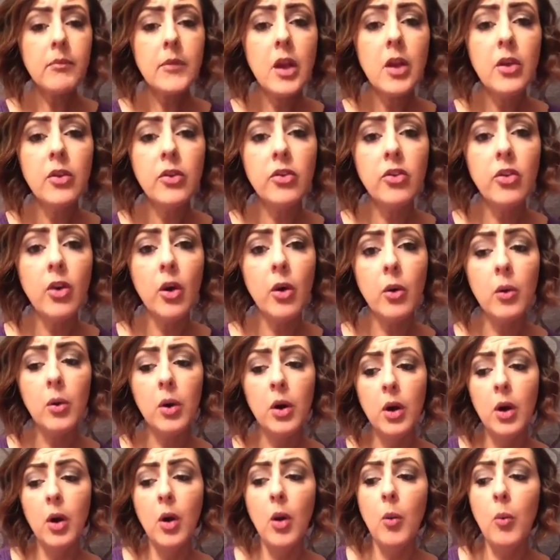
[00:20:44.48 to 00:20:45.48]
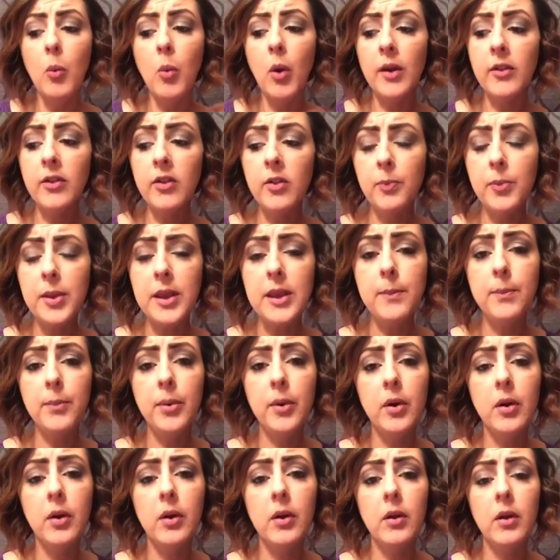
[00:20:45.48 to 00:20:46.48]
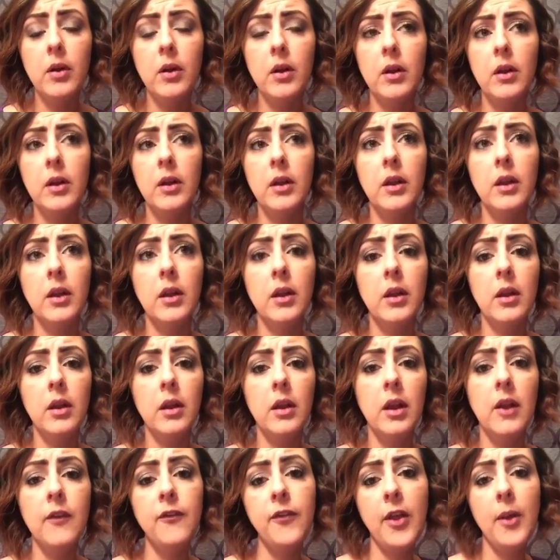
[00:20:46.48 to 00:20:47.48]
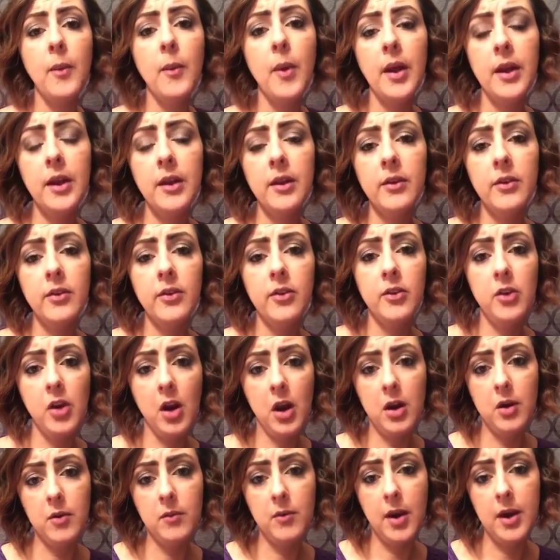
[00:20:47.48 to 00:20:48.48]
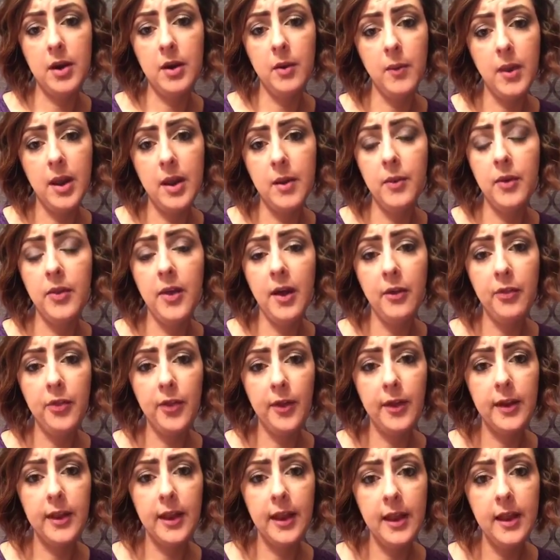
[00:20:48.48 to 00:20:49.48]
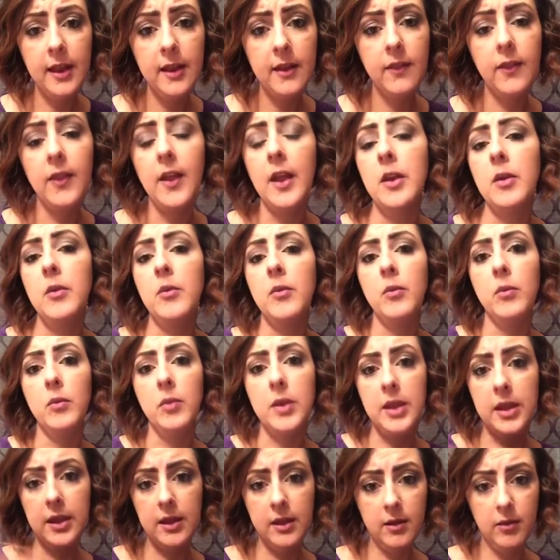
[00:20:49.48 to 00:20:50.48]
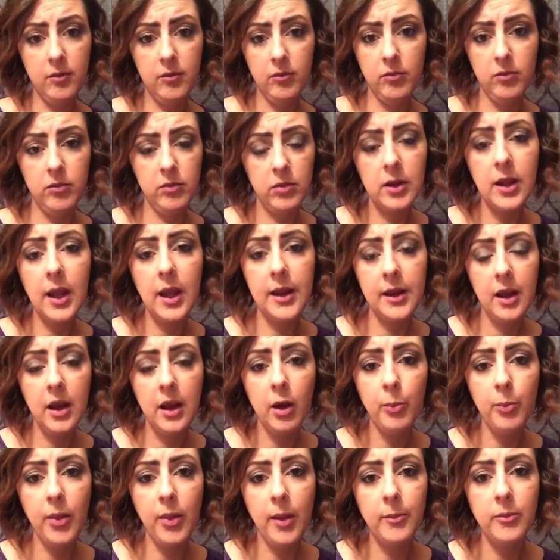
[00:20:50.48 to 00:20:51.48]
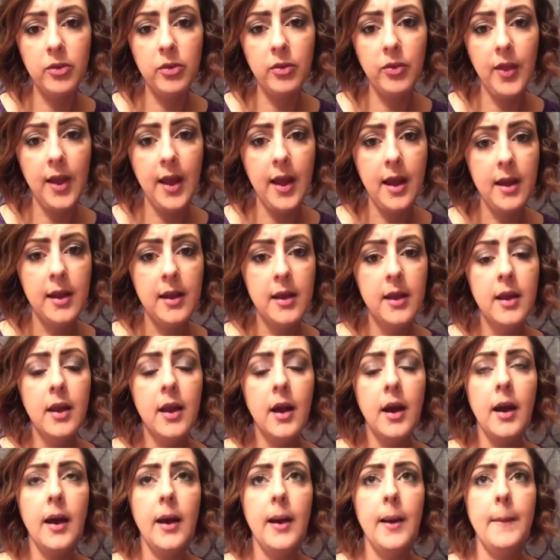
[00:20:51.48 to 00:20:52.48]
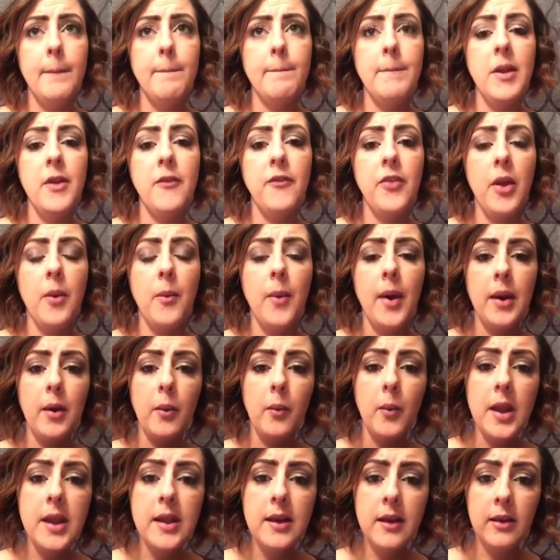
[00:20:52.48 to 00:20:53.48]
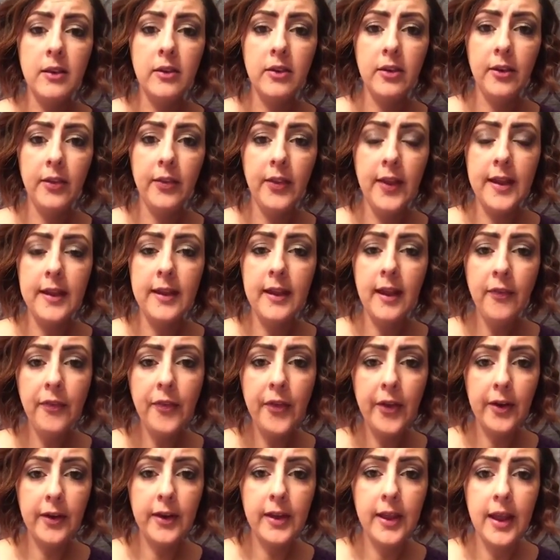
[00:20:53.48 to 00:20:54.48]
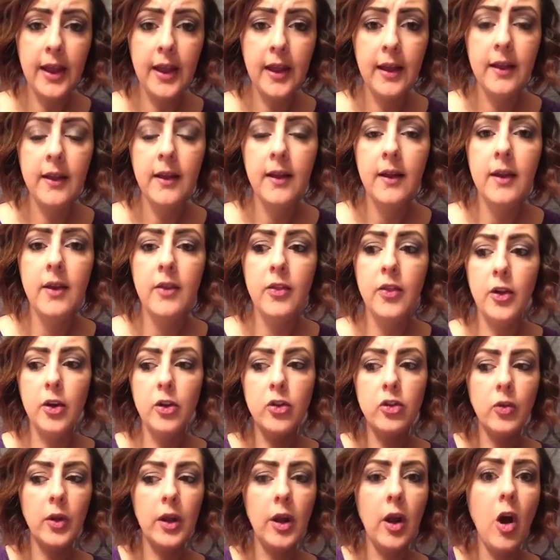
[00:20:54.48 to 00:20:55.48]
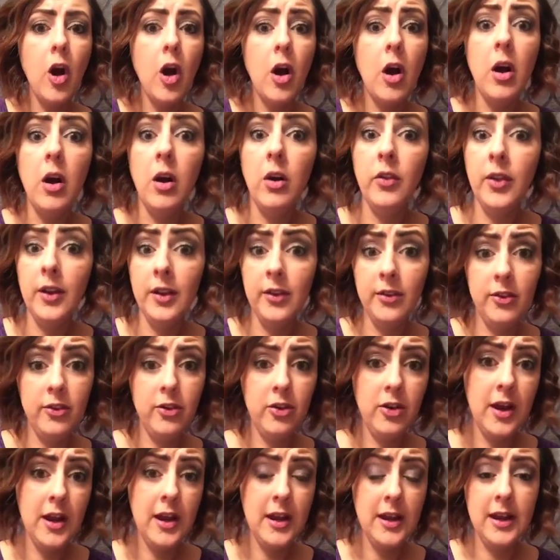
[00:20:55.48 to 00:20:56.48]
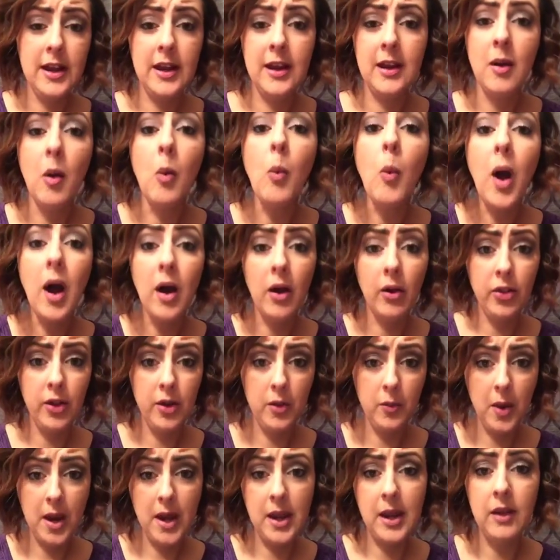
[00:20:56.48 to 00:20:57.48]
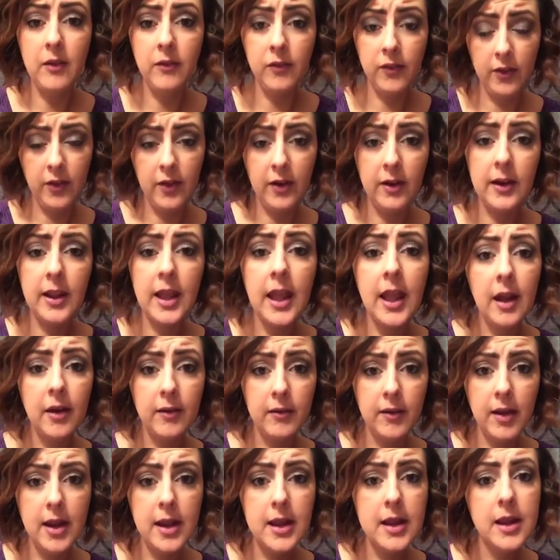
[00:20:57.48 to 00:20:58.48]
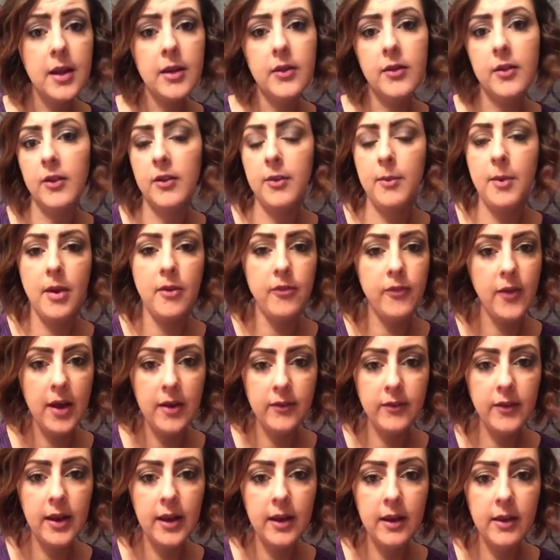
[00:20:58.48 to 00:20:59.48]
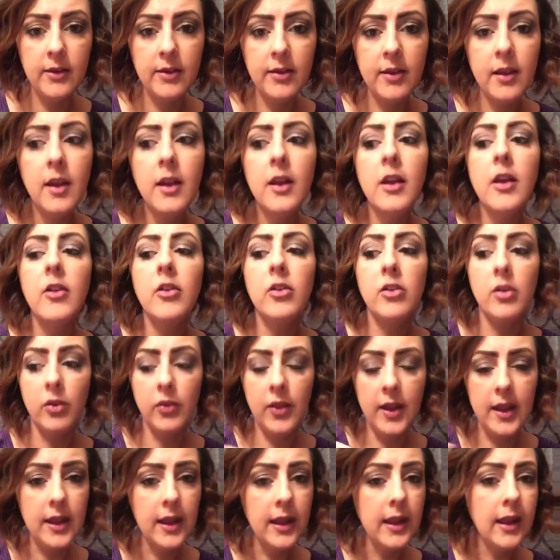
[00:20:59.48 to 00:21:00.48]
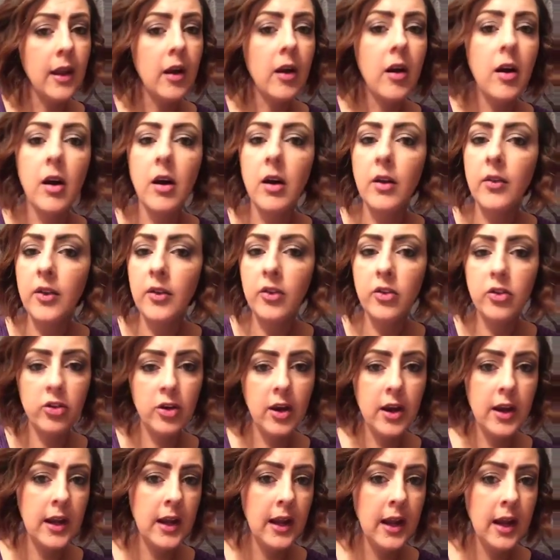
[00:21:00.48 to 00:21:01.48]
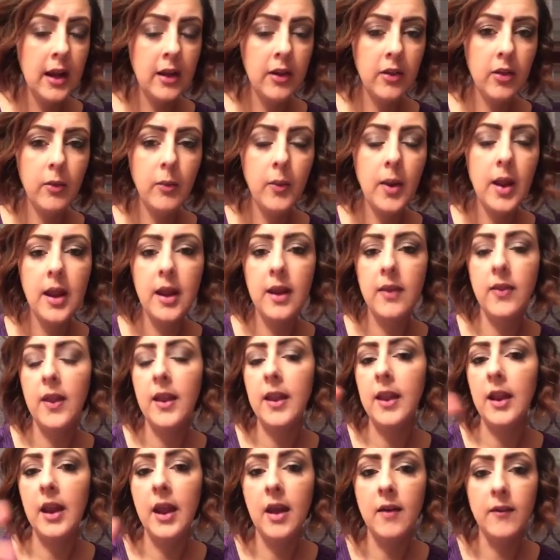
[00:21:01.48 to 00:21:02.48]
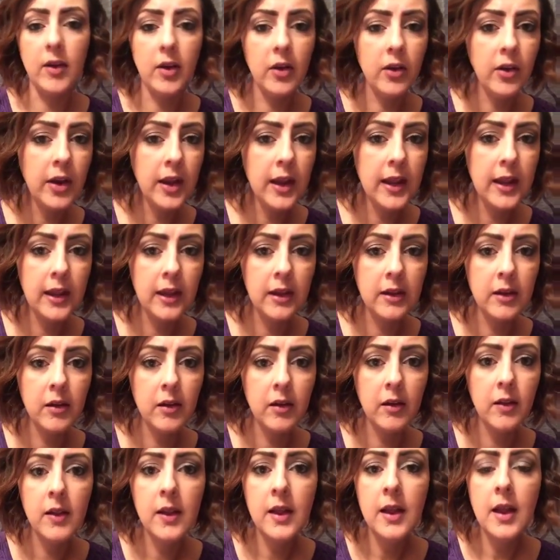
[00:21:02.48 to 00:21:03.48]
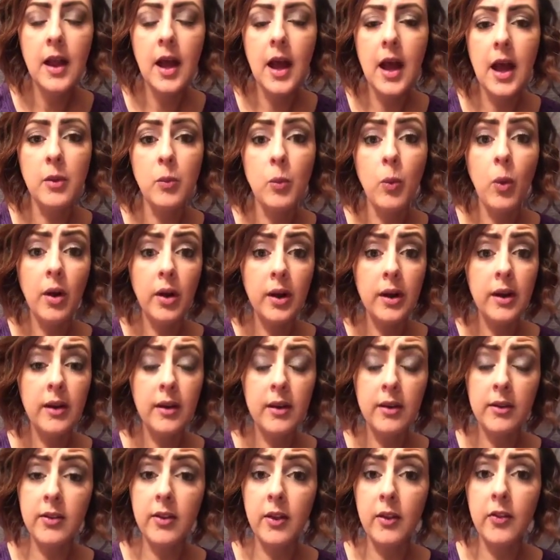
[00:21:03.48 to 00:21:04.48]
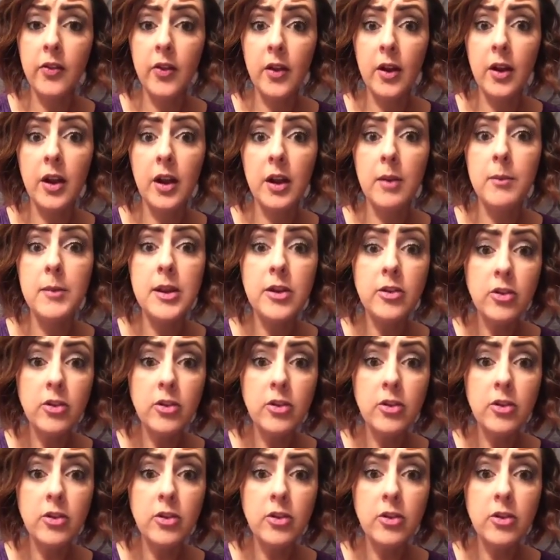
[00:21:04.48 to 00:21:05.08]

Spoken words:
So once people, if they want to start right away without their kit, then we kind of help them do that. If they want to wait until they get their kit, they're doing all this training while they're waiting for their kit, right? Because it's about 5 days. So they can get all this training out of the way. They can have a good handle on what it is that they're going to be